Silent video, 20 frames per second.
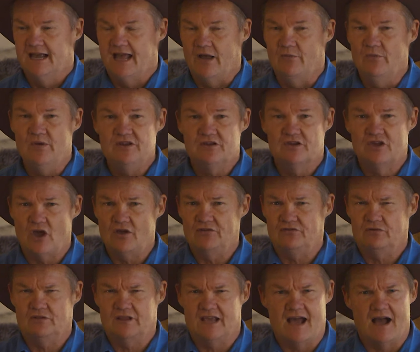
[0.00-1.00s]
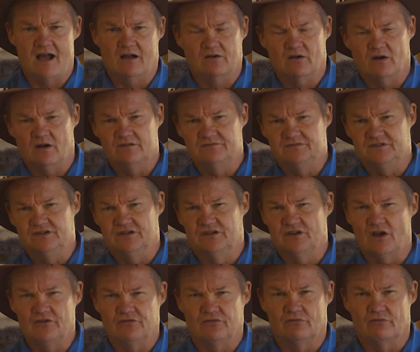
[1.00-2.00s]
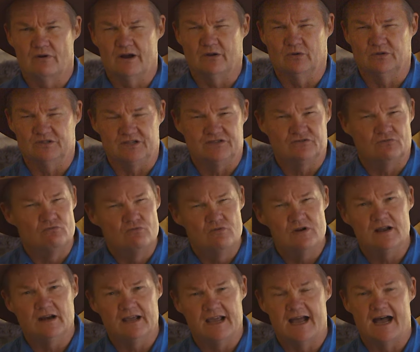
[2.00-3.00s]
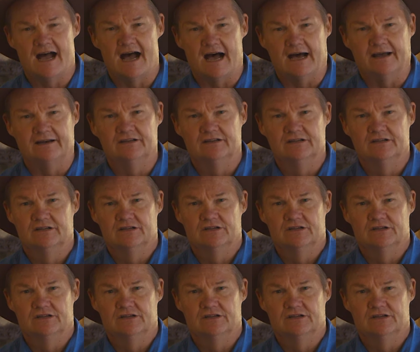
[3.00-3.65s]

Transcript: And when you go through the archives and you go through records, it's really hard